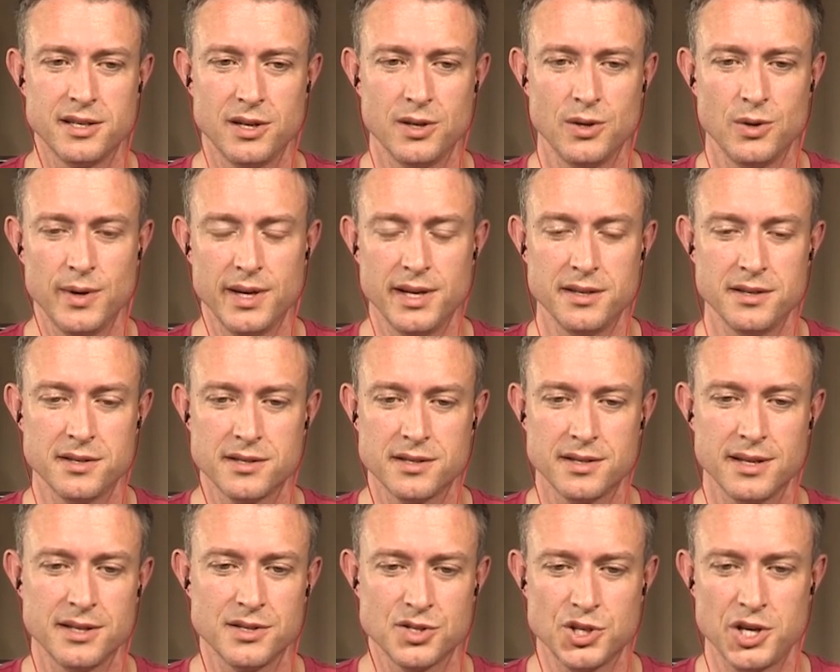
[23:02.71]
do
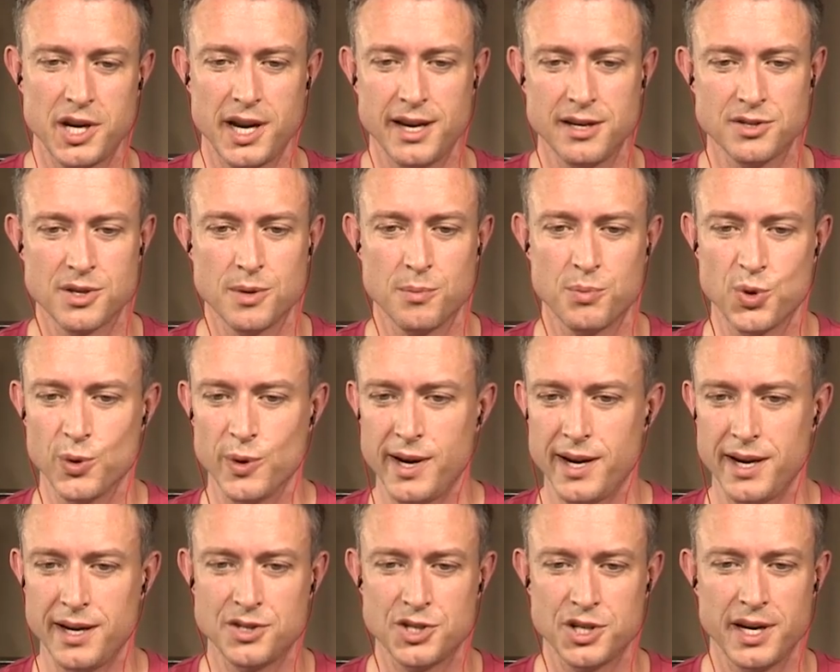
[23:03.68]
is change the
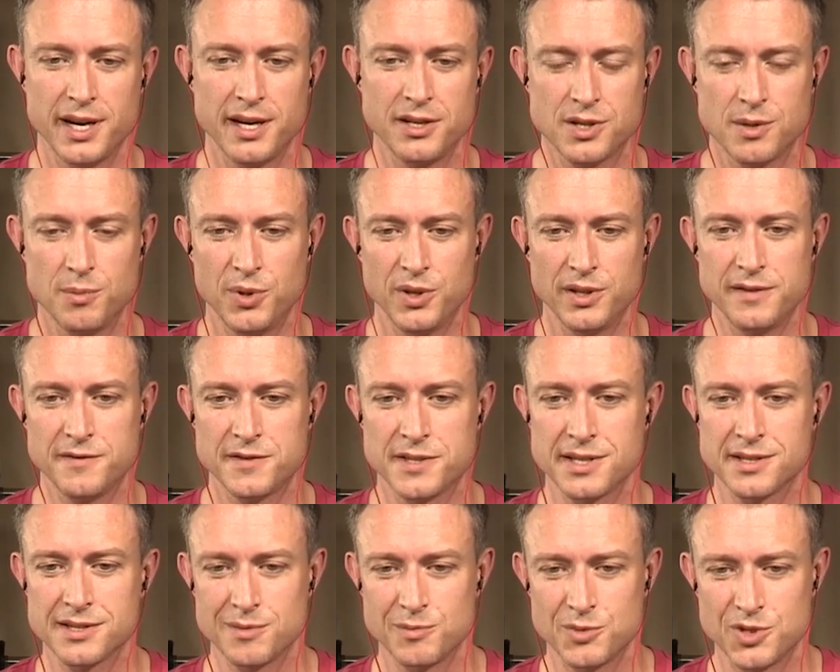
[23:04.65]
parade, change the belief
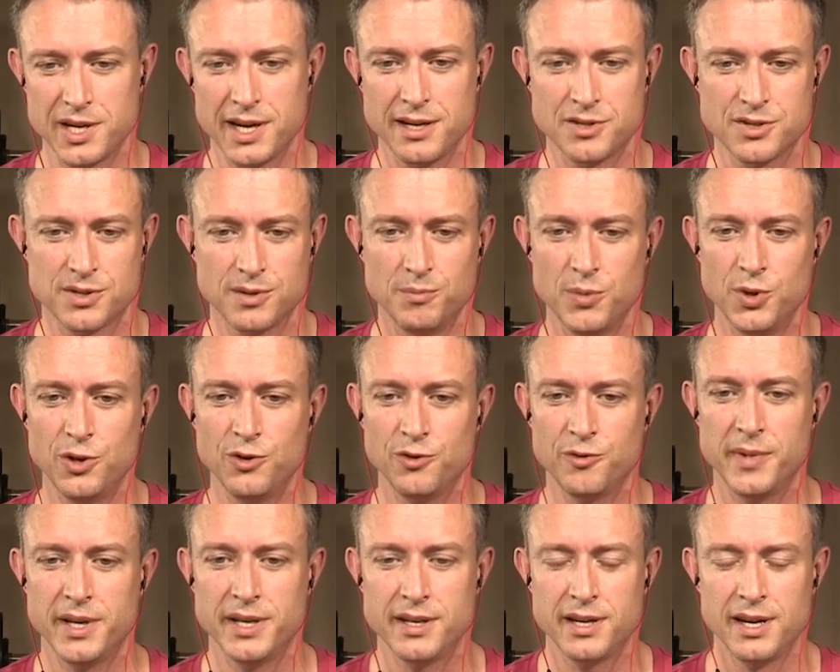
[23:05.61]
system, change the
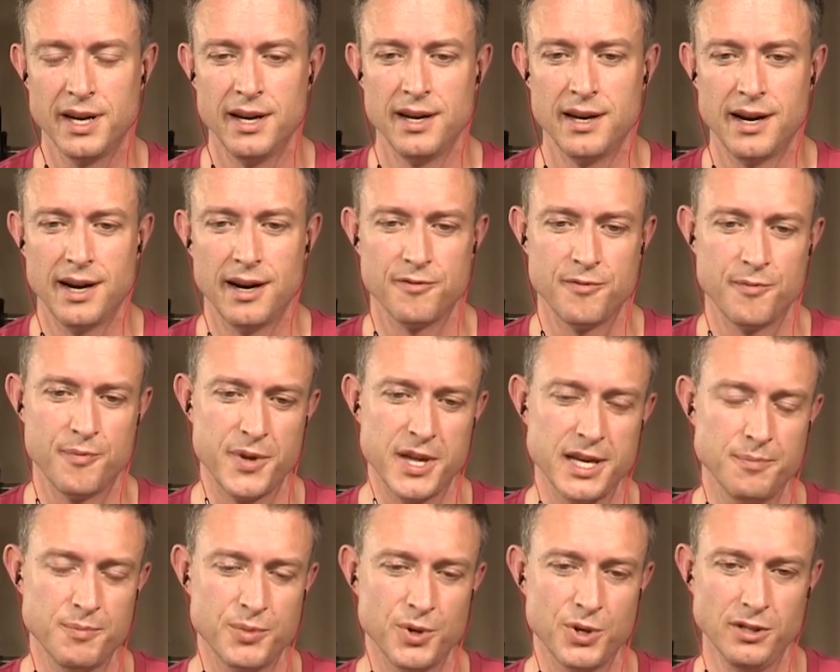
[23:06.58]
movement of
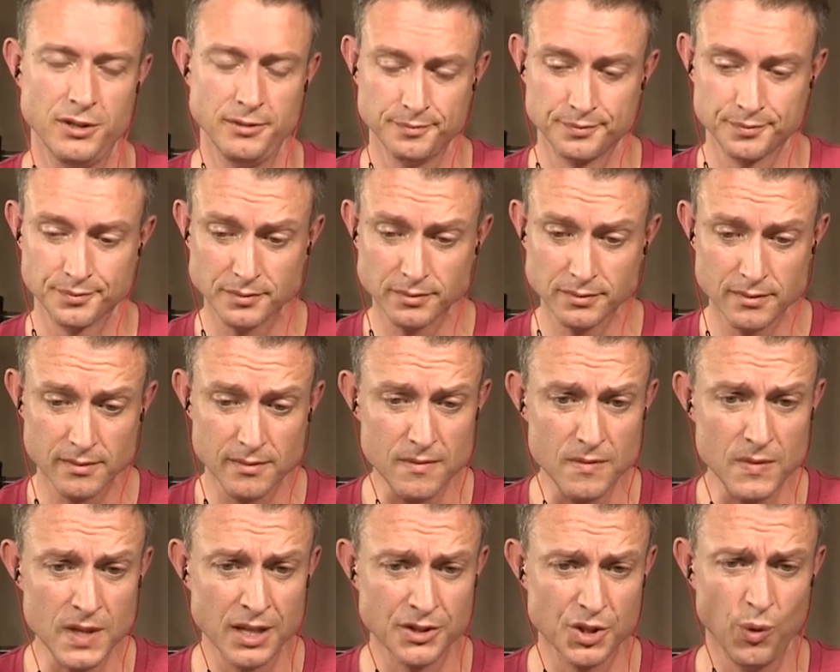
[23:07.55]
people
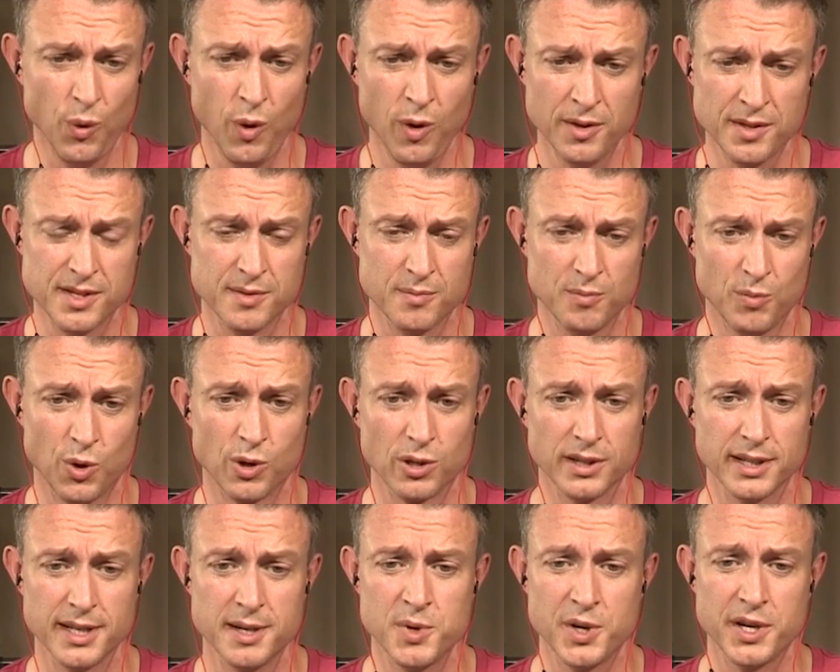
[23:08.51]
towards more
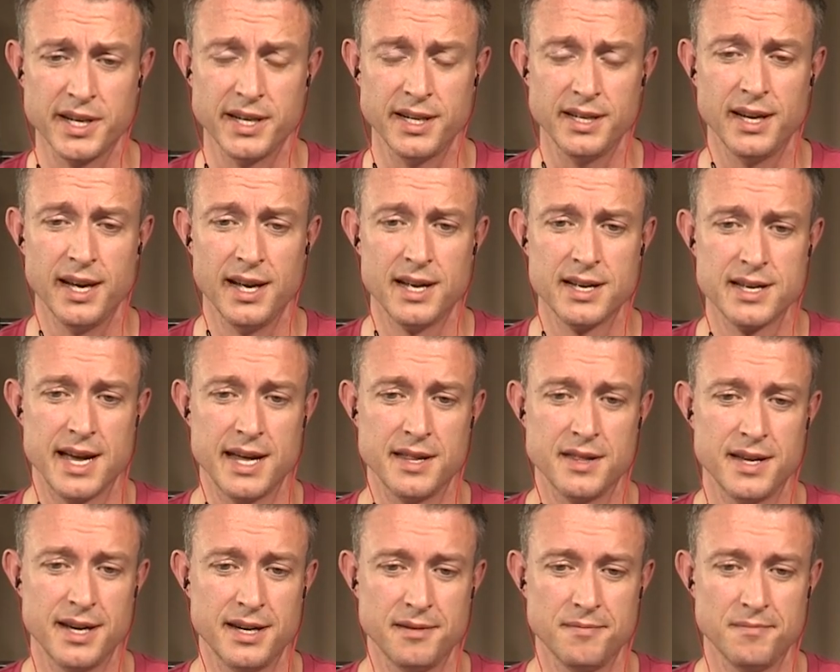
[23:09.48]
liberty,
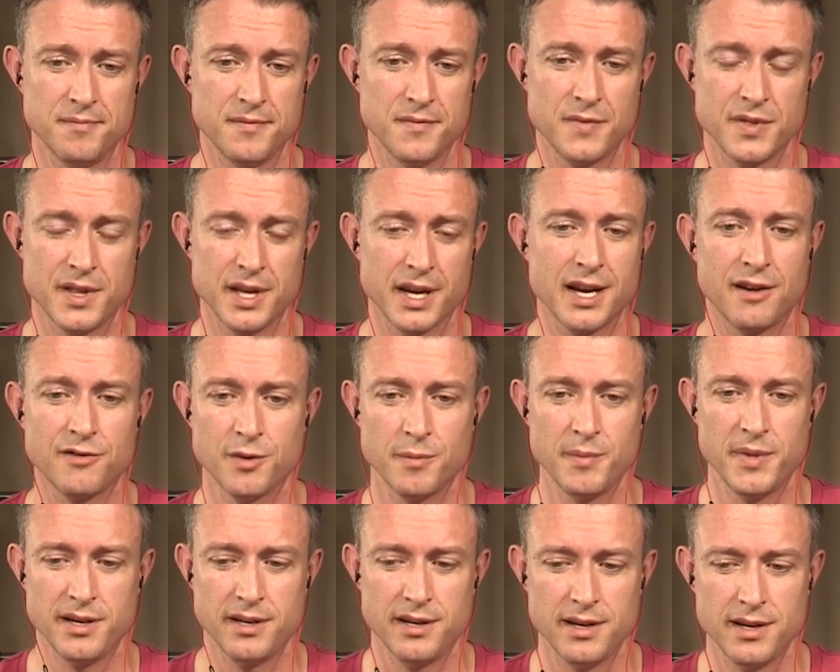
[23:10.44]
and then the
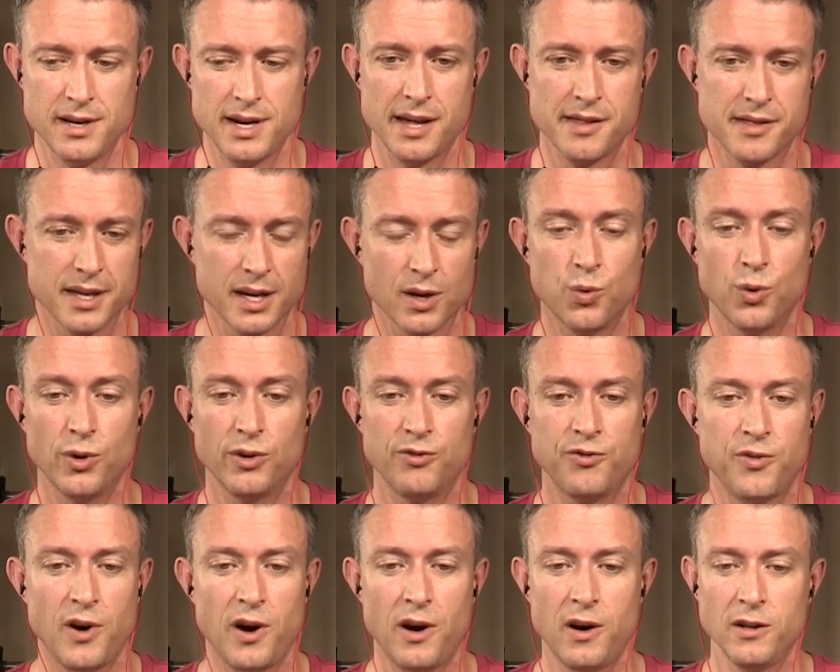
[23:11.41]
government, I think, will
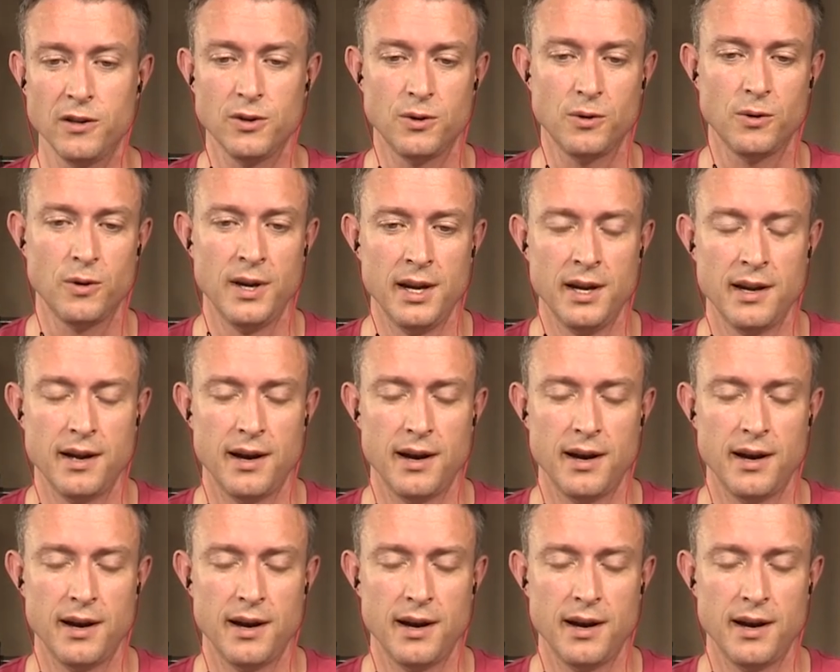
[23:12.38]
follow.